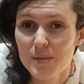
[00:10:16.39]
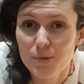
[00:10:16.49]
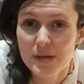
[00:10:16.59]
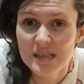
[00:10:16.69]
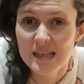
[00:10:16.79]

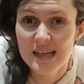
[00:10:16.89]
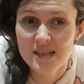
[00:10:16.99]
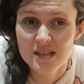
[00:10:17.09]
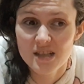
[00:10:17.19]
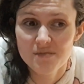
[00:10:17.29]
boys like
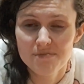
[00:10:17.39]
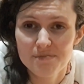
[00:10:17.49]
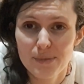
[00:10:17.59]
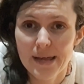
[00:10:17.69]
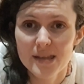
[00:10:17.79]
to,
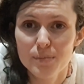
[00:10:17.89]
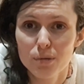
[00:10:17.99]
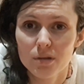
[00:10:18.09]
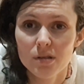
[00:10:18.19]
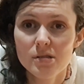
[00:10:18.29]
play in the
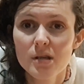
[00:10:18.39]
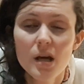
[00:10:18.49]
puddles.